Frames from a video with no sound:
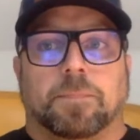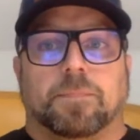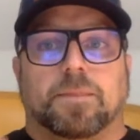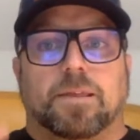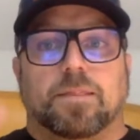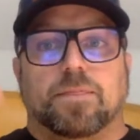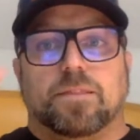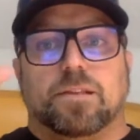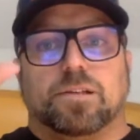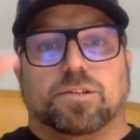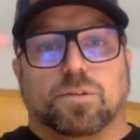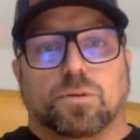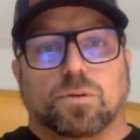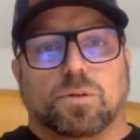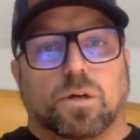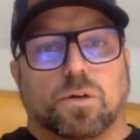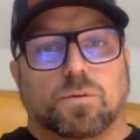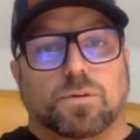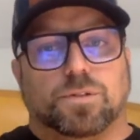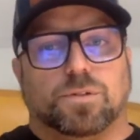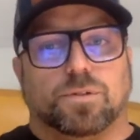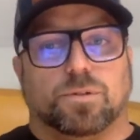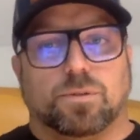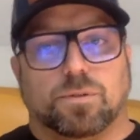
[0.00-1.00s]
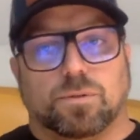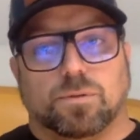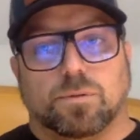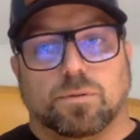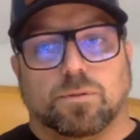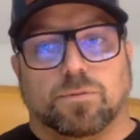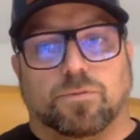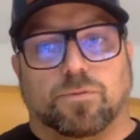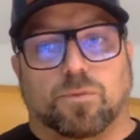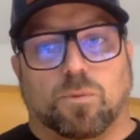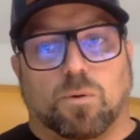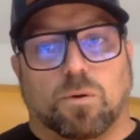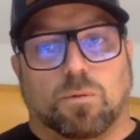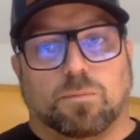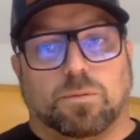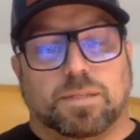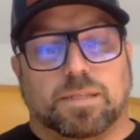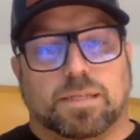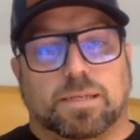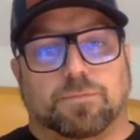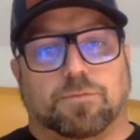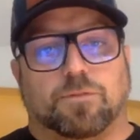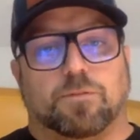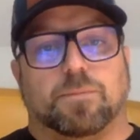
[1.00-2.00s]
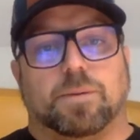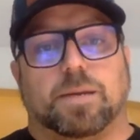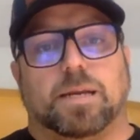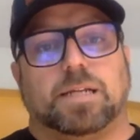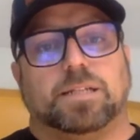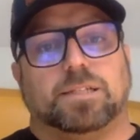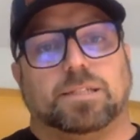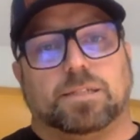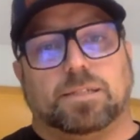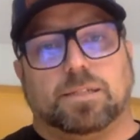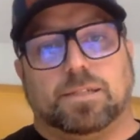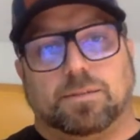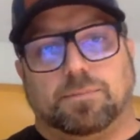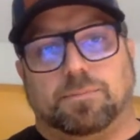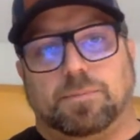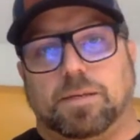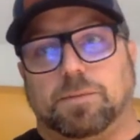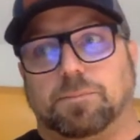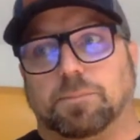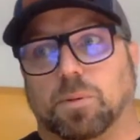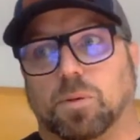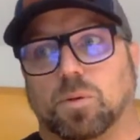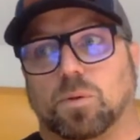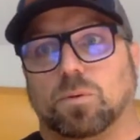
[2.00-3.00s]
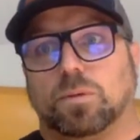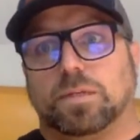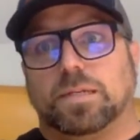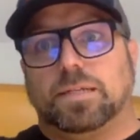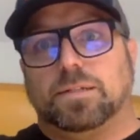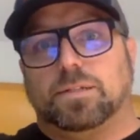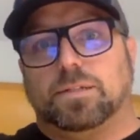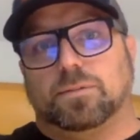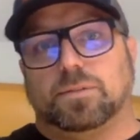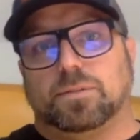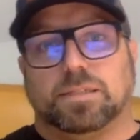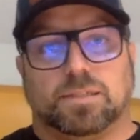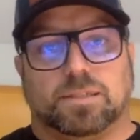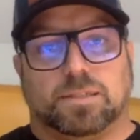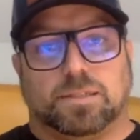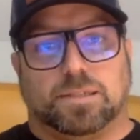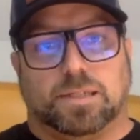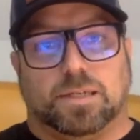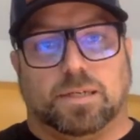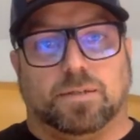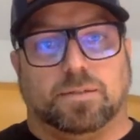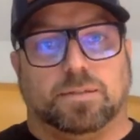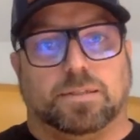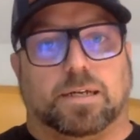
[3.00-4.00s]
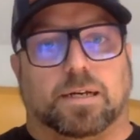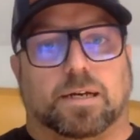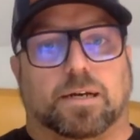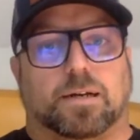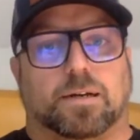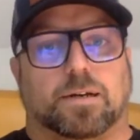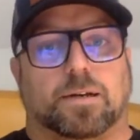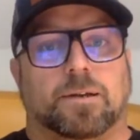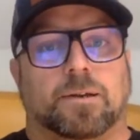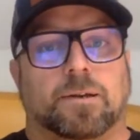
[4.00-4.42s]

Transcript: Then this will go into a Google form where the information can be pulled into an Excel doc.